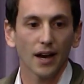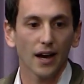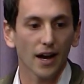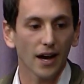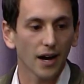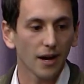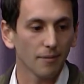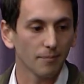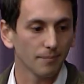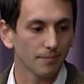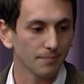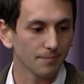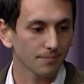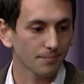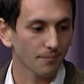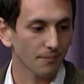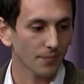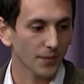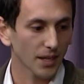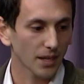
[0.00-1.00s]
Um,
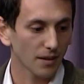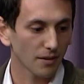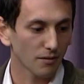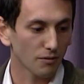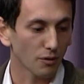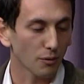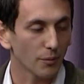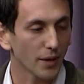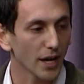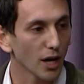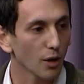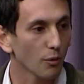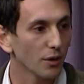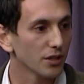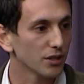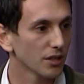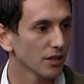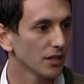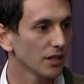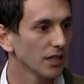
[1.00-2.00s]
From there,
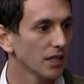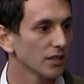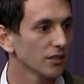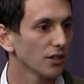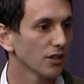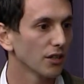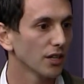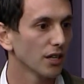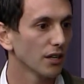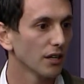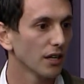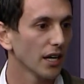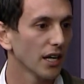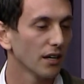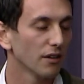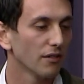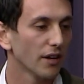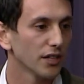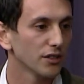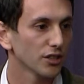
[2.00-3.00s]
went to intern at a,
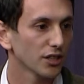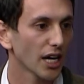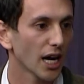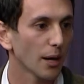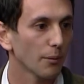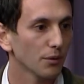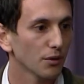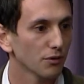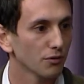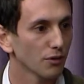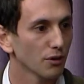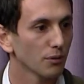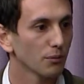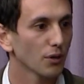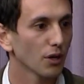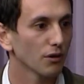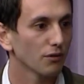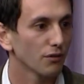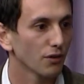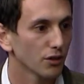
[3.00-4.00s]
at a venture capital firm
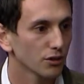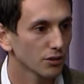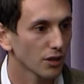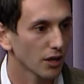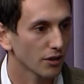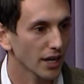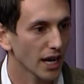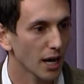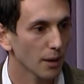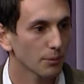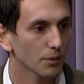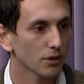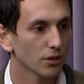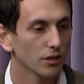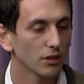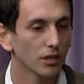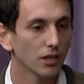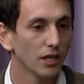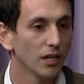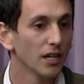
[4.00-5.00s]
called First Round
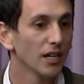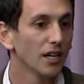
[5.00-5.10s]
Capital.